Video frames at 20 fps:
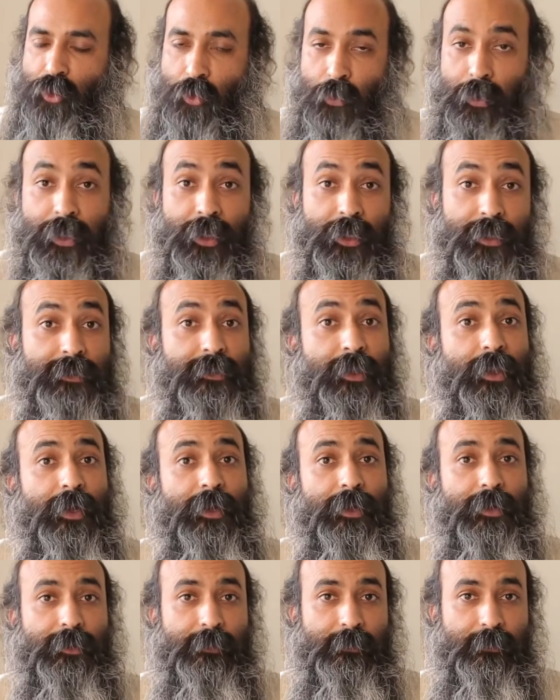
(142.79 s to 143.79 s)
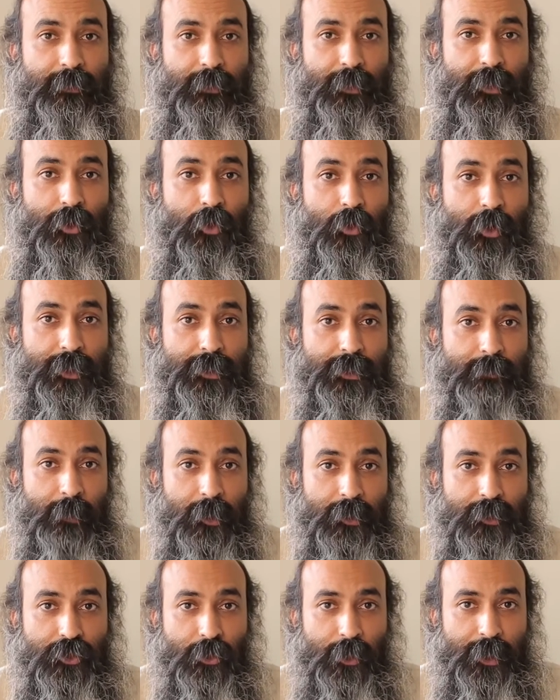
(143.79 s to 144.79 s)
knowing is light. Yoga is
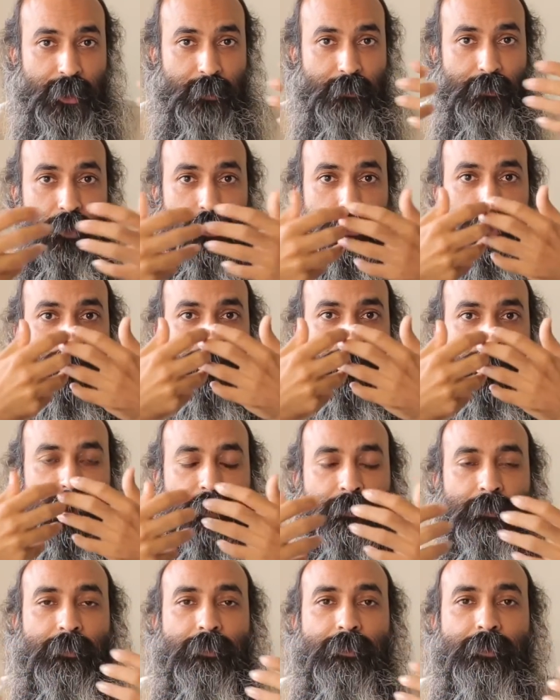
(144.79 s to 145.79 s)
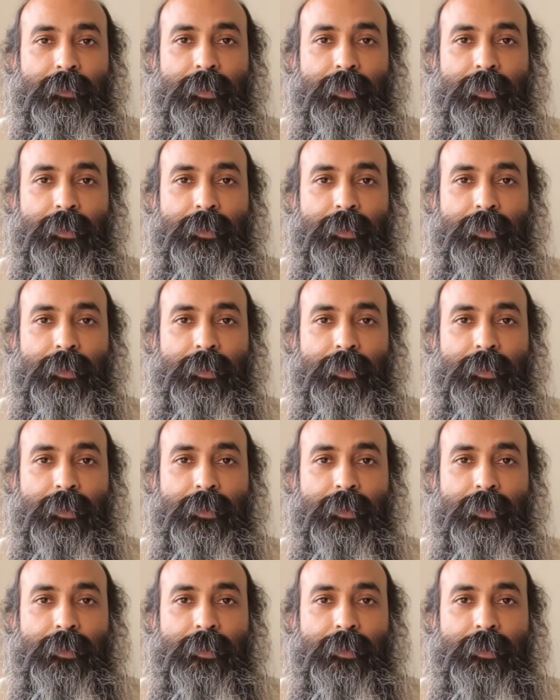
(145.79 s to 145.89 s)
about joining both of them.